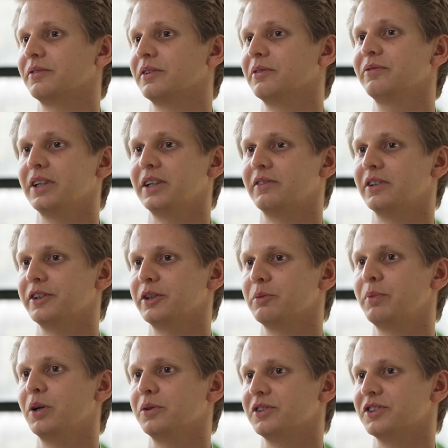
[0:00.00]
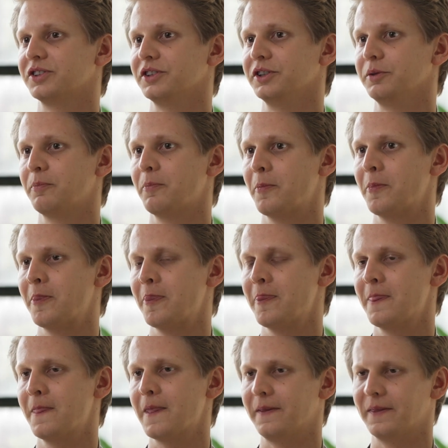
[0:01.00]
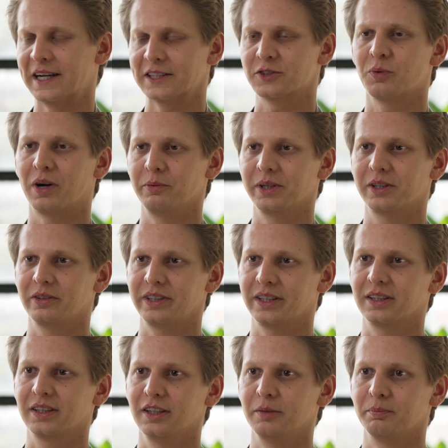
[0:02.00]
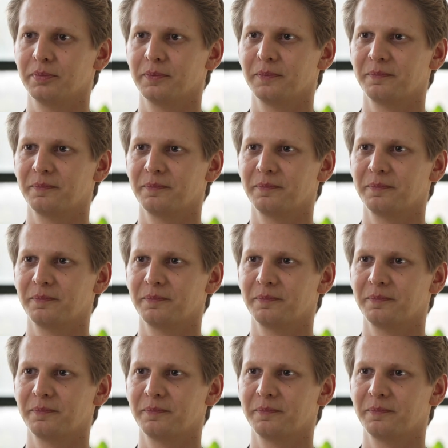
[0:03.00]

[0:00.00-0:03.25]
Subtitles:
of the flavor and the potency. And that's why we created KLIP.